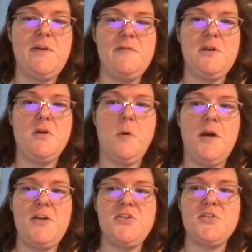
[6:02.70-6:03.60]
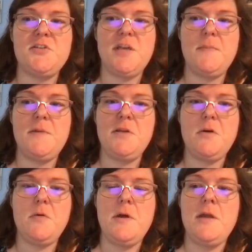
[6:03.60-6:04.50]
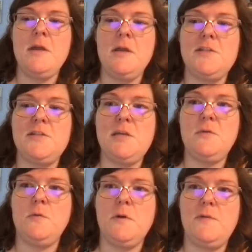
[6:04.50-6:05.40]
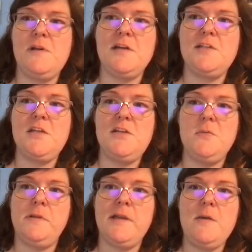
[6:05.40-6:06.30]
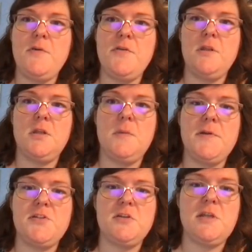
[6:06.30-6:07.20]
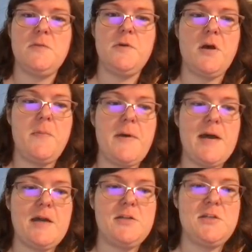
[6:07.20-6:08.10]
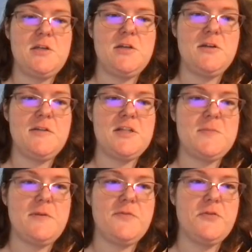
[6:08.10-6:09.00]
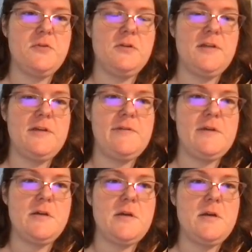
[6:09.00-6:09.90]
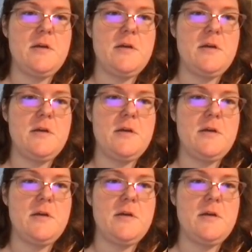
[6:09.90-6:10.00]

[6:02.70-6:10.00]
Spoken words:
have any questions, just let me know. Let's see if we continue playing with it a little bit. So then we go back to here, and that's my frugal living